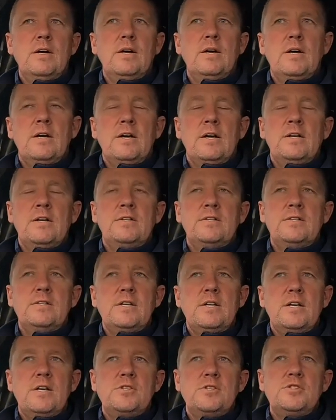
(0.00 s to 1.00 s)
and
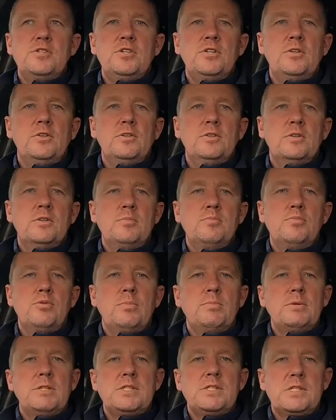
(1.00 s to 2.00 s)
as you can
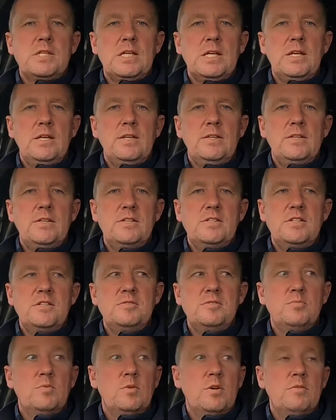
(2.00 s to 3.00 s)
probably see, this
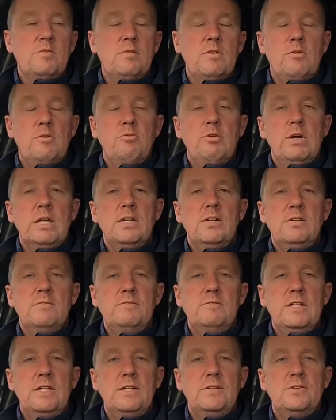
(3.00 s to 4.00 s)
isn't one of our regular
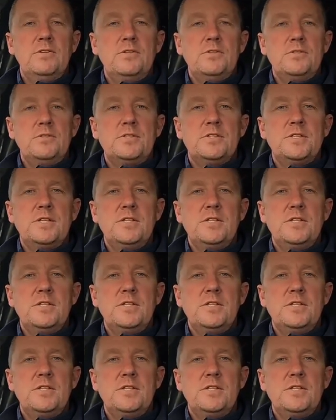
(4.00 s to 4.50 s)
vehicles.